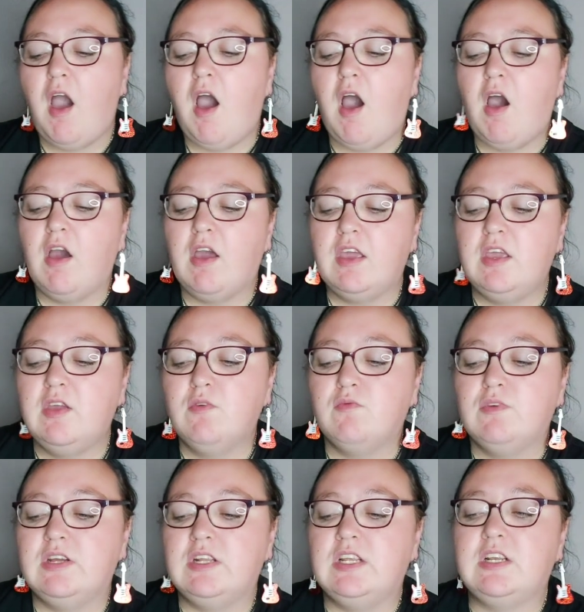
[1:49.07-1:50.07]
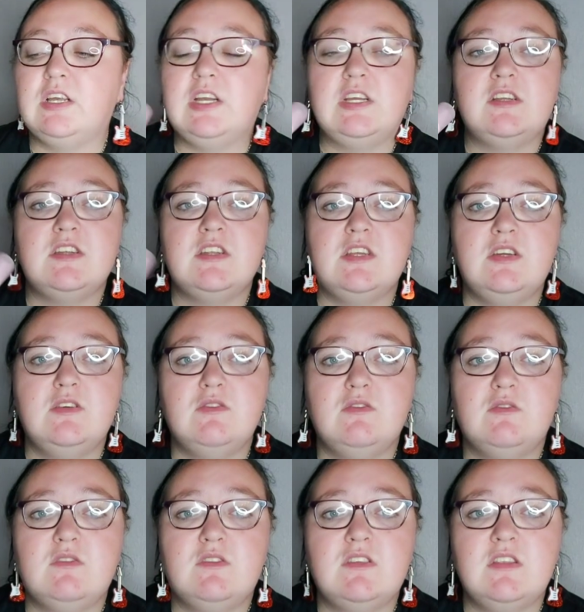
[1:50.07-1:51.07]
I really like to
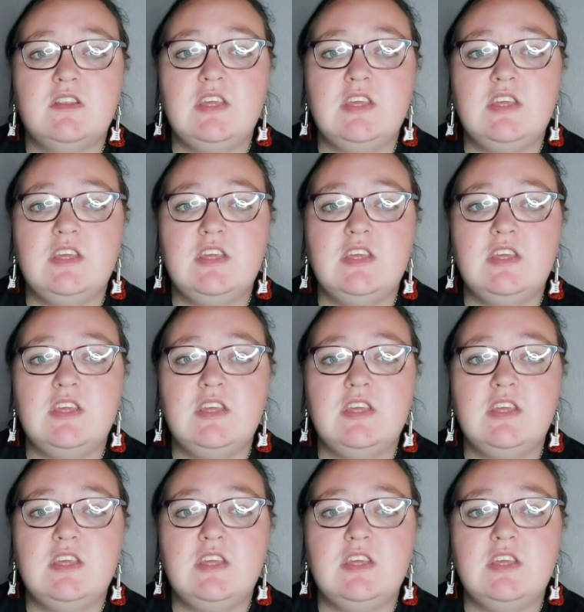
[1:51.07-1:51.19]
use